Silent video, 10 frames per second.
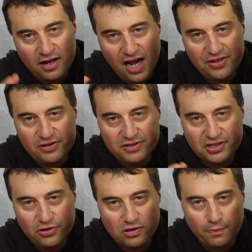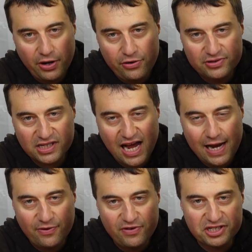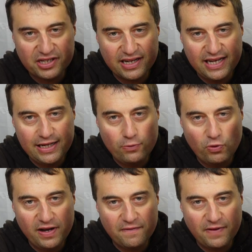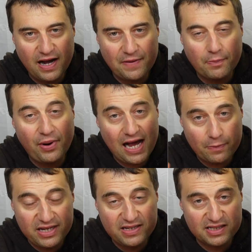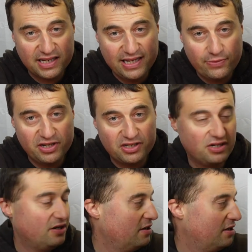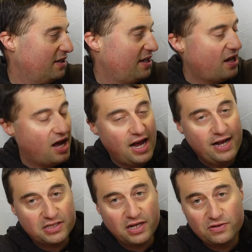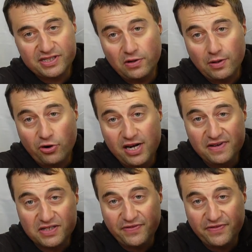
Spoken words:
and those two components came originally with the black PC, which it's on the previous